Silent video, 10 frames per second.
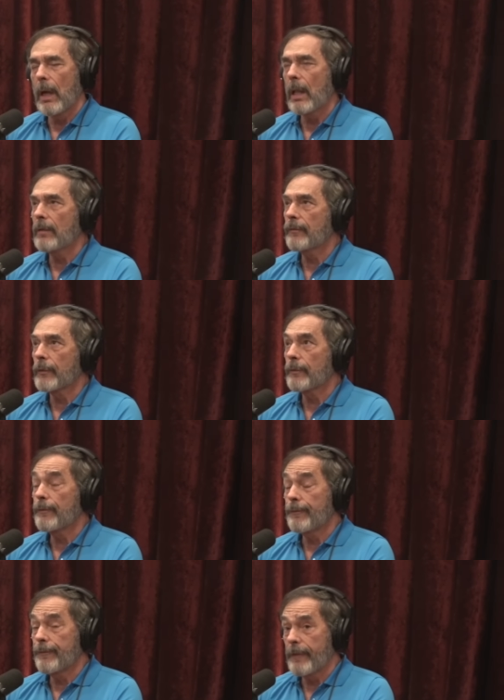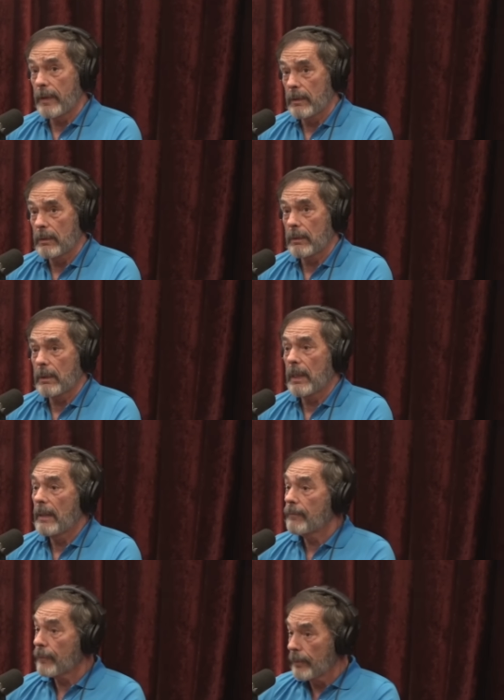Oliver Fennell
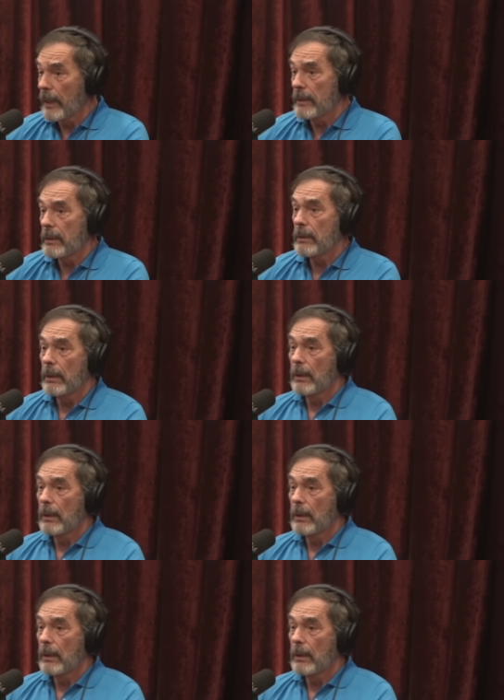came from London